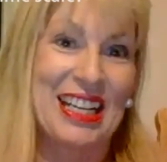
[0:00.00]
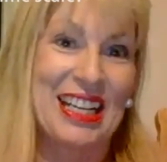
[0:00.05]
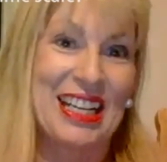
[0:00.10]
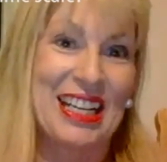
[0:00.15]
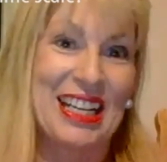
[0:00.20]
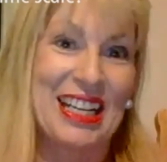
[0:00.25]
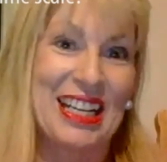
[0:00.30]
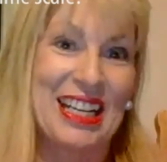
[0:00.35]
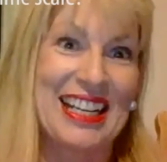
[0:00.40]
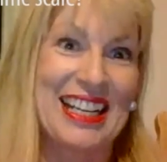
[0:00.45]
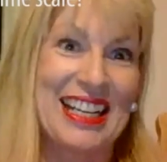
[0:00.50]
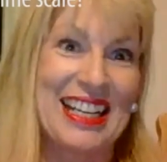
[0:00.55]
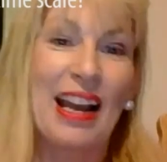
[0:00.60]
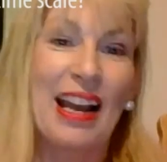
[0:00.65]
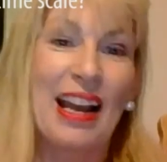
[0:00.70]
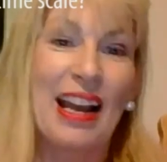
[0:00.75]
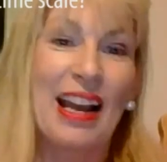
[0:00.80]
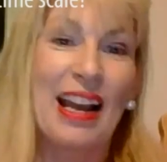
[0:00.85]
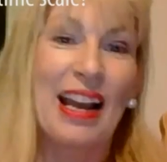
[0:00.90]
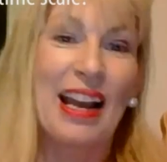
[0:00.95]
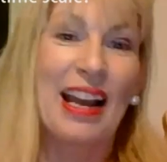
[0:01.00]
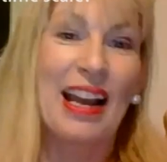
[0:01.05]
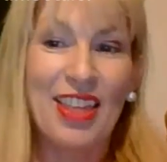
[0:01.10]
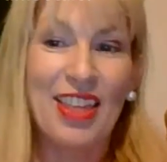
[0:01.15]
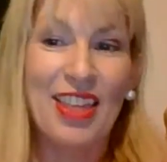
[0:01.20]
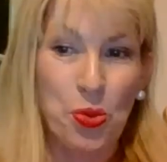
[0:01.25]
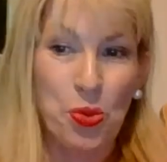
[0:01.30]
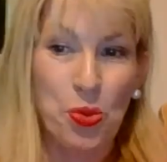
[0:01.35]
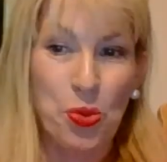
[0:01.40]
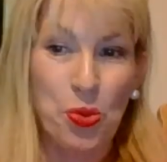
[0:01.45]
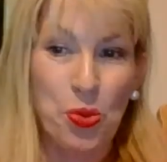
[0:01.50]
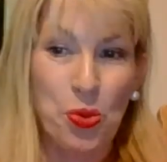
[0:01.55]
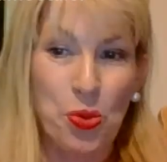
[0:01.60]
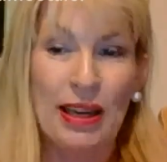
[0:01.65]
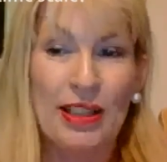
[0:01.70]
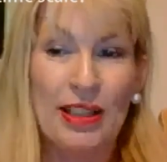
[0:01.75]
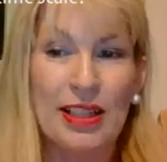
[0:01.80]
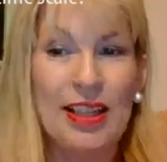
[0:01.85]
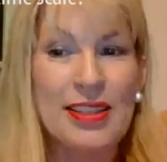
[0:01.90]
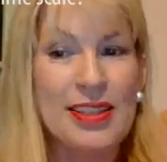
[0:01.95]
But I think you were talking about, is
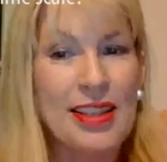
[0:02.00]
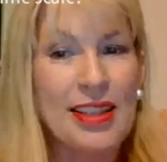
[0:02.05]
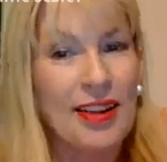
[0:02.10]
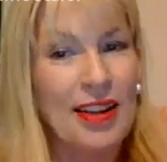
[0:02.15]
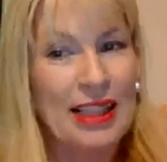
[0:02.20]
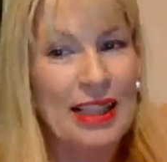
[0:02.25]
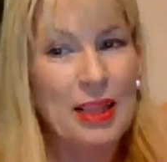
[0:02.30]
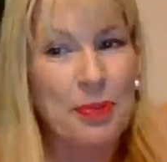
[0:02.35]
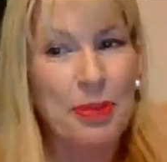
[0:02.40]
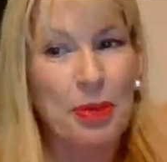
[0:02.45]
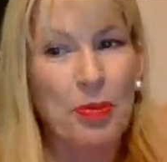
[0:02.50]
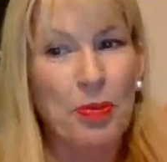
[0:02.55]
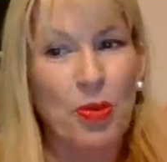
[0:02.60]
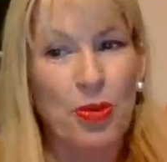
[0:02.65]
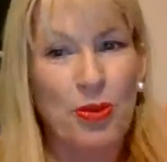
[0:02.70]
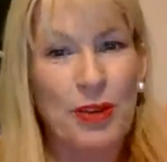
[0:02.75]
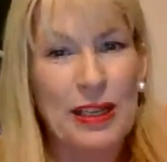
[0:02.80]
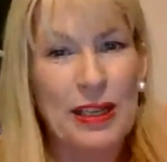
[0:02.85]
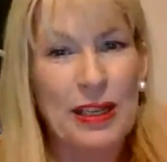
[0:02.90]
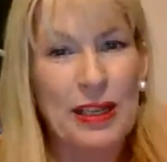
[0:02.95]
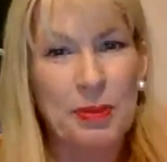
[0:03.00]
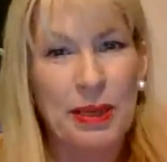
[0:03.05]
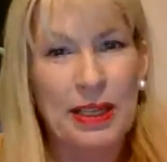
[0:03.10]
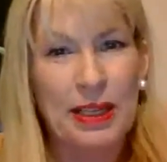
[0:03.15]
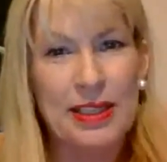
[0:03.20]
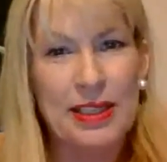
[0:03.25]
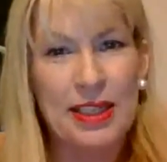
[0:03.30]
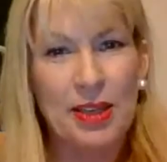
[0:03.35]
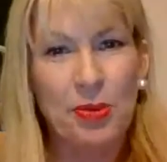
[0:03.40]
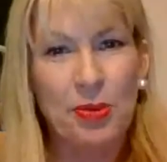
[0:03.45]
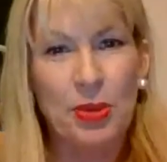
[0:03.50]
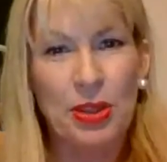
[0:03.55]
there a little bit more flexibility with